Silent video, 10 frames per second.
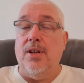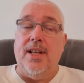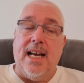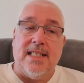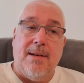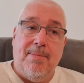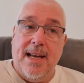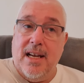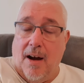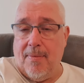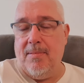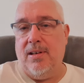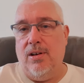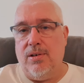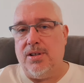that the SNP
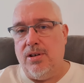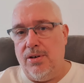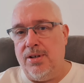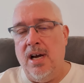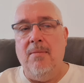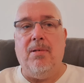government looks good